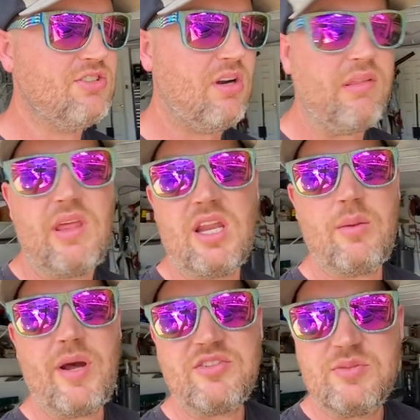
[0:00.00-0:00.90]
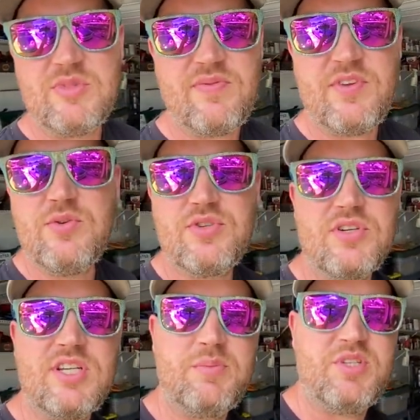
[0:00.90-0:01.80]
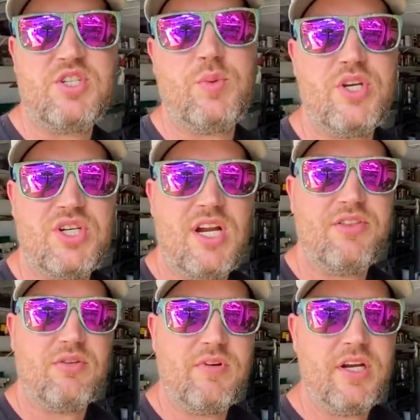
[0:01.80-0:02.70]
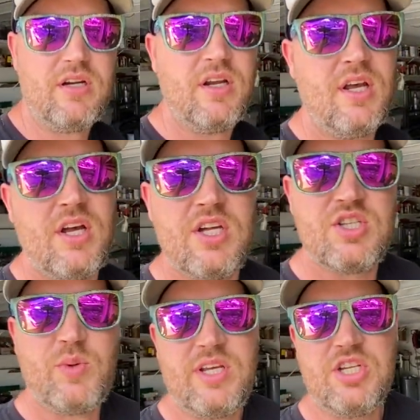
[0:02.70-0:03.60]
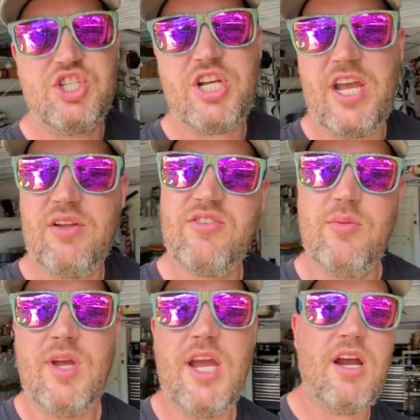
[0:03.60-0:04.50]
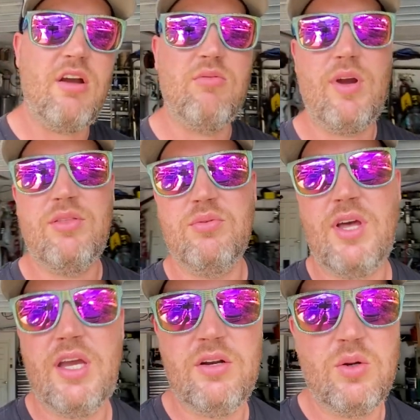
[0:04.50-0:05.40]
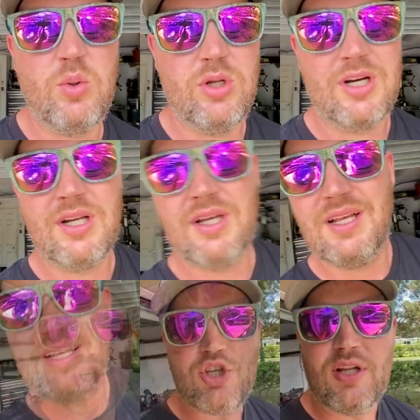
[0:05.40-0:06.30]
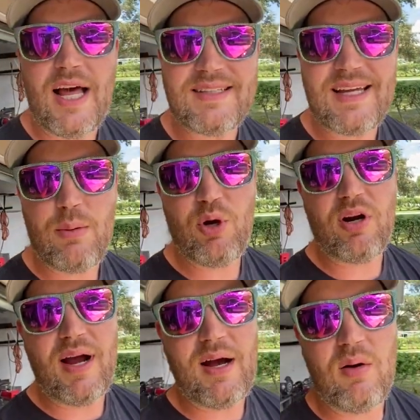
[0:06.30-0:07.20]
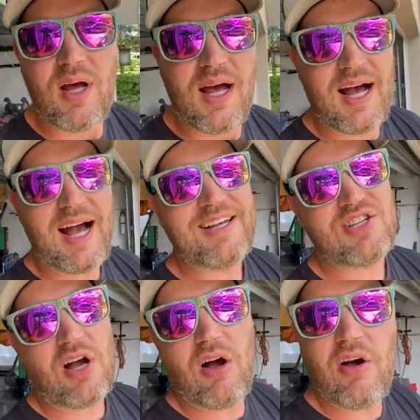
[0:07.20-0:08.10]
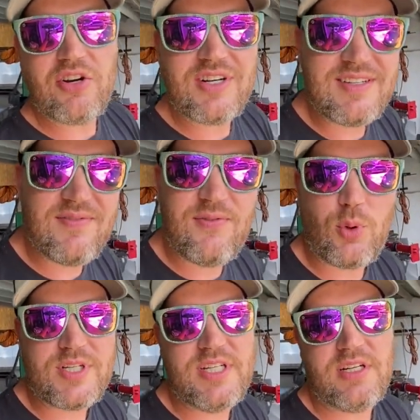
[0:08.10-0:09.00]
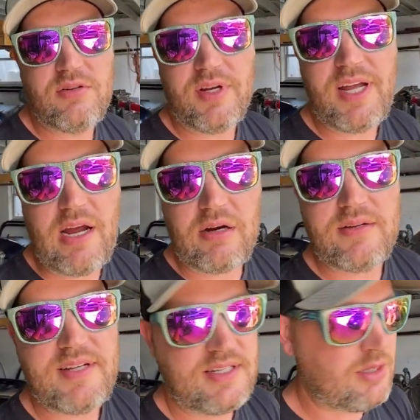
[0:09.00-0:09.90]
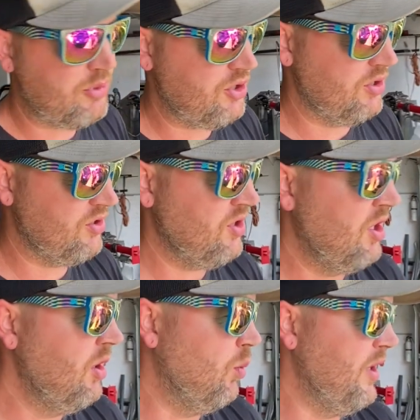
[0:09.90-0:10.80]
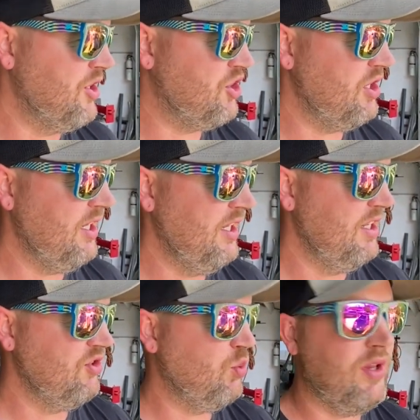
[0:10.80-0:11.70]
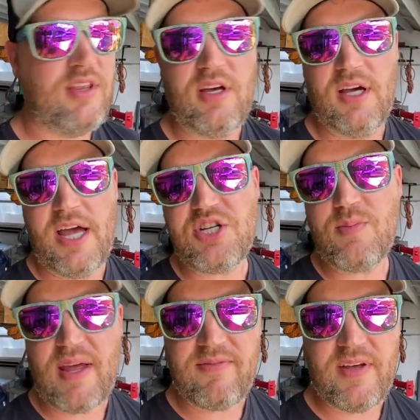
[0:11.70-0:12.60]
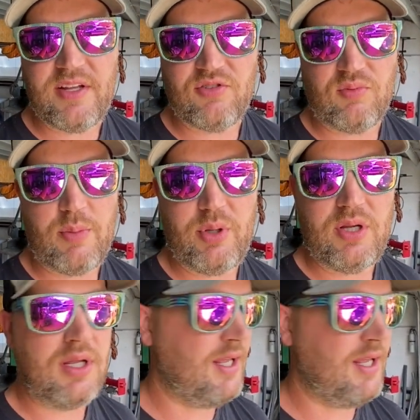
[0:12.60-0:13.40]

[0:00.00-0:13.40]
start thinking about some diffuser type situation out the rear so we can channel some air right through that intercooler. So last time we were out, I saw 114 degree air intake temperatures, which is with the engine bay fans ripping